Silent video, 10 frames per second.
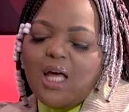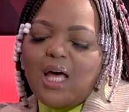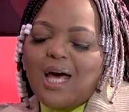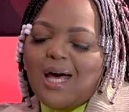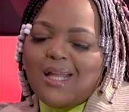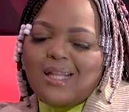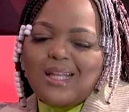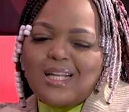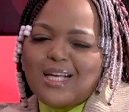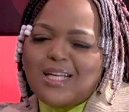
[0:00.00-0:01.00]
And
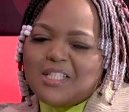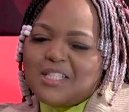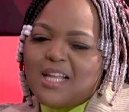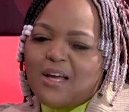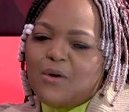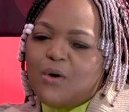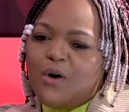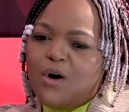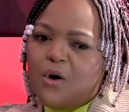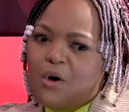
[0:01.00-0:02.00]
it's just like,
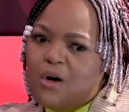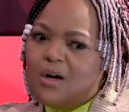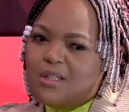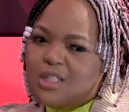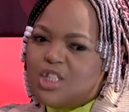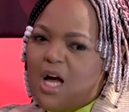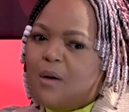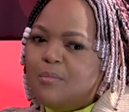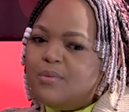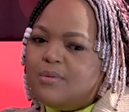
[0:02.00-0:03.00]

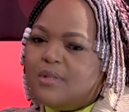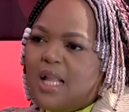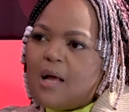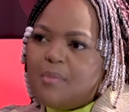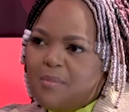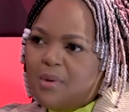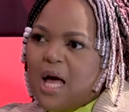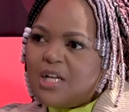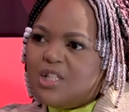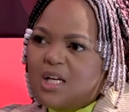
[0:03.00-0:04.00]
sharp. Like people
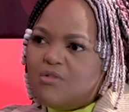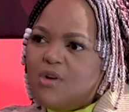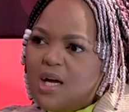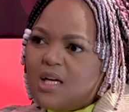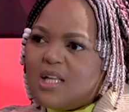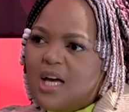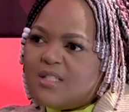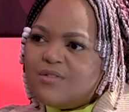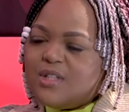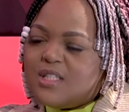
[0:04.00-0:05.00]
actually get
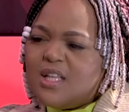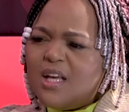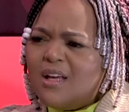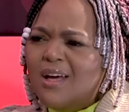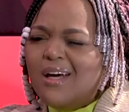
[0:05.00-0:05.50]
recognized for this thing.